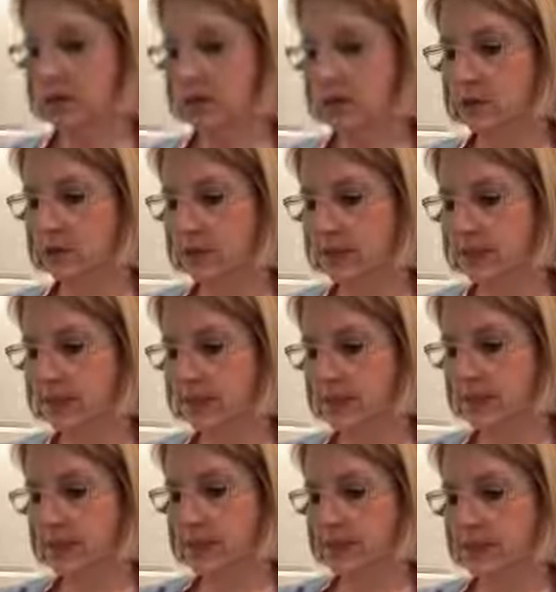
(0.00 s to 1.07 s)

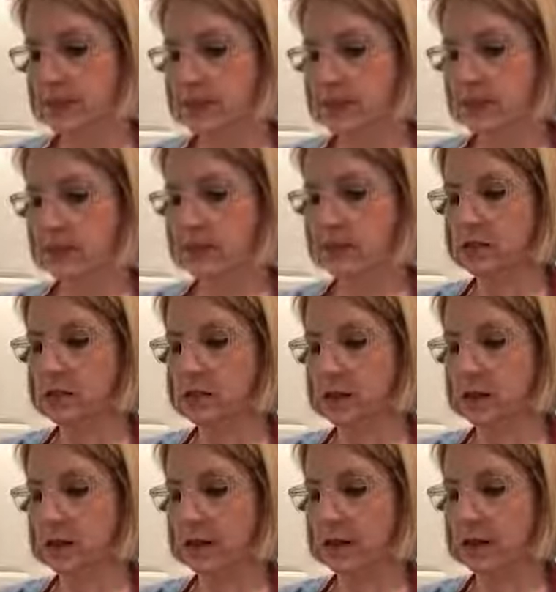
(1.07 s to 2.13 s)
recipes, so don't
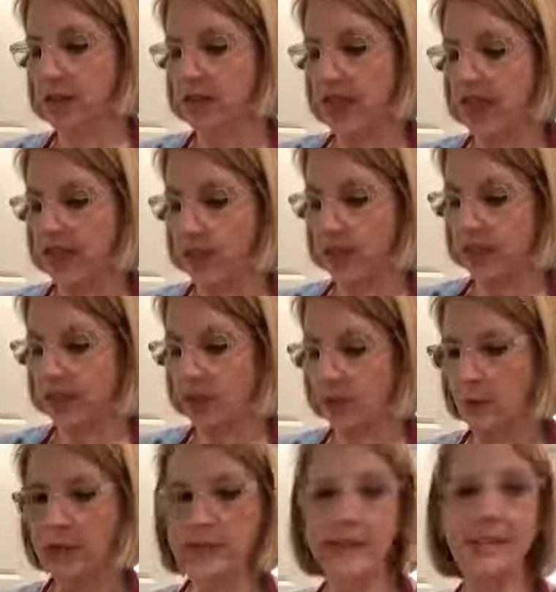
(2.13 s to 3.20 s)
worry about that. We can
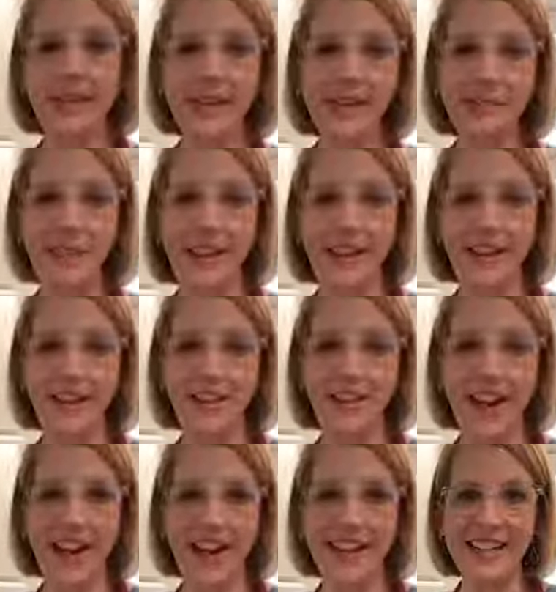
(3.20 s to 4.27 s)
always clean up later,
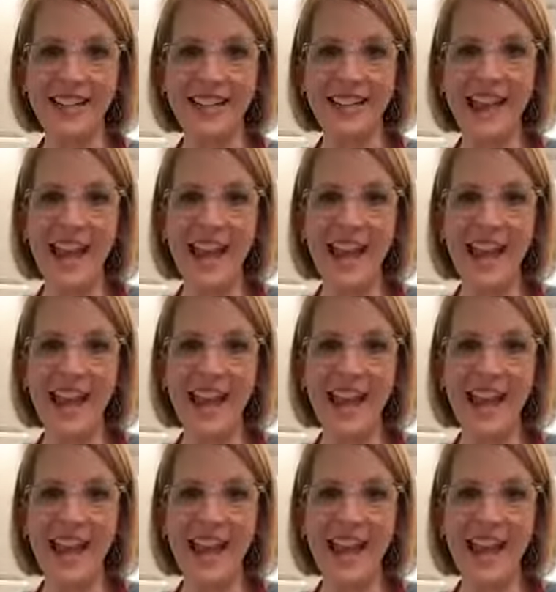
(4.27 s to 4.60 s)
right?